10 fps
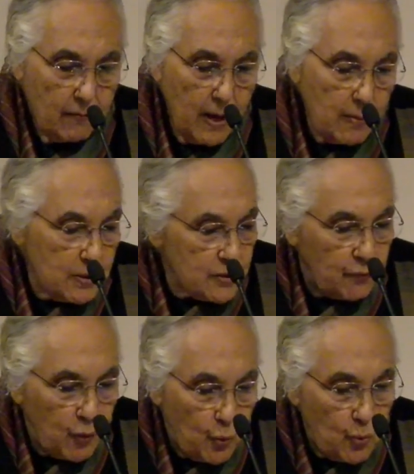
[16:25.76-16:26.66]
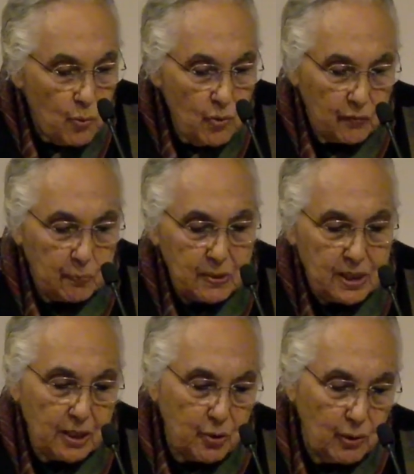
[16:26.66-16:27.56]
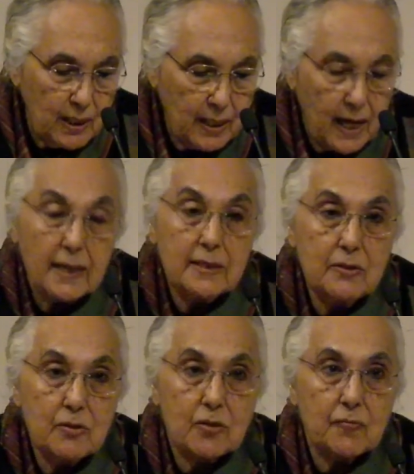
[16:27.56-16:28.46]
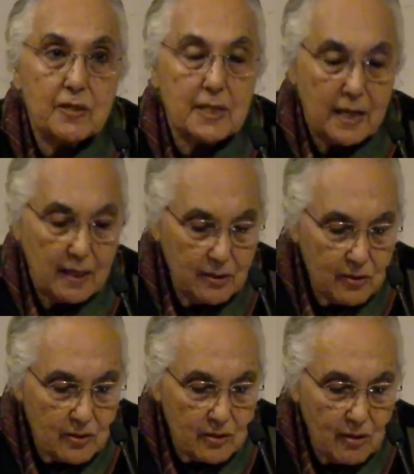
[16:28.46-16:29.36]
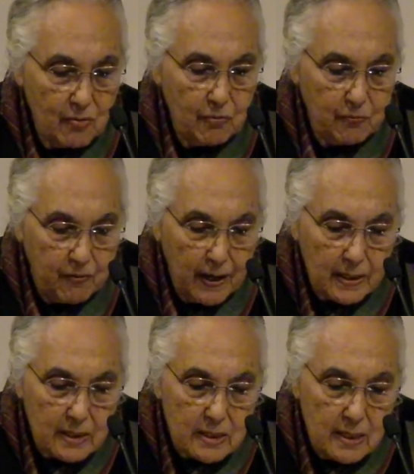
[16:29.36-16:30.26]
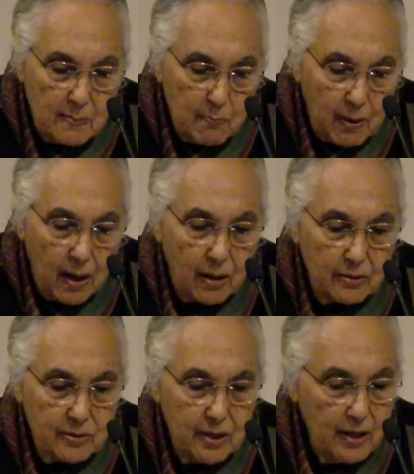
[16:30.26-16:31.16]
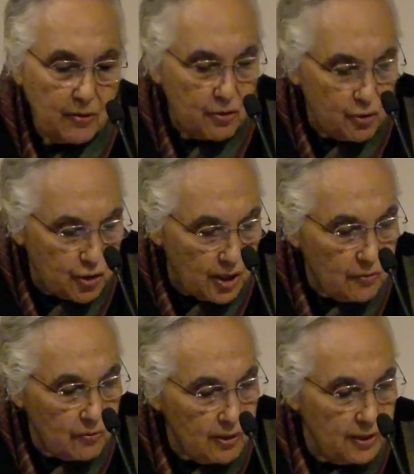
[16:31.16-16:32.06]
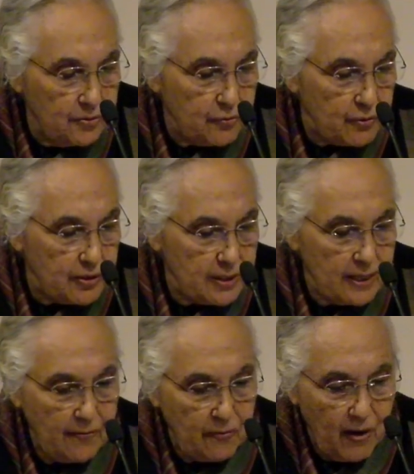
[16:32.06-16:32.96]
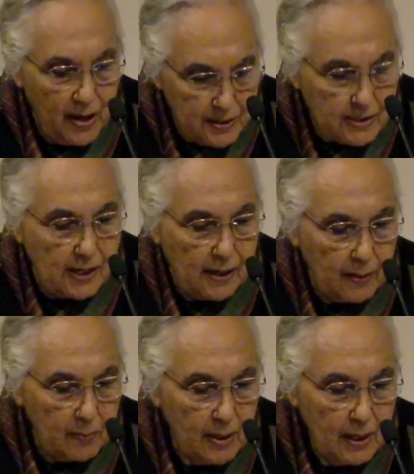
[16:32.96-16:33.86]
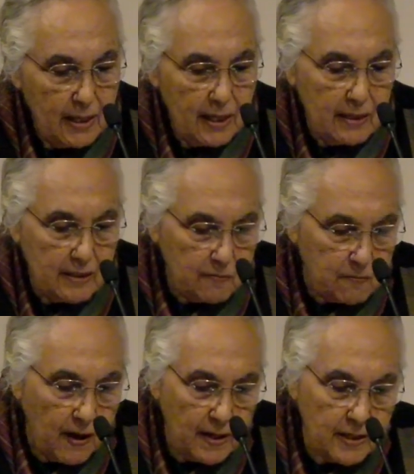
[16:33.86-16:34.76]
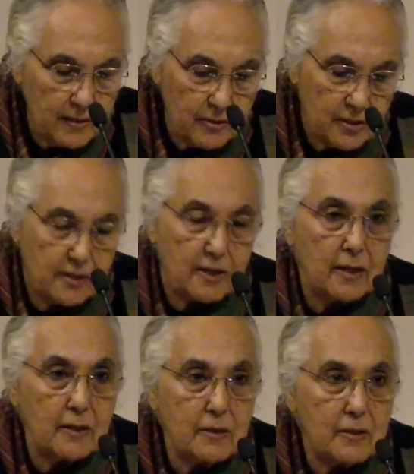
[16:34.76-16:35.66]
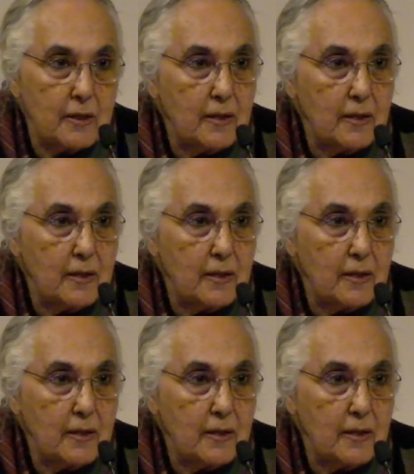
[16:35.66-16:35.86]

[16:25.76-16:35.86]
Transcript: Weber's view of particular kinds of states reflects in part the general interest at that time in defining the state,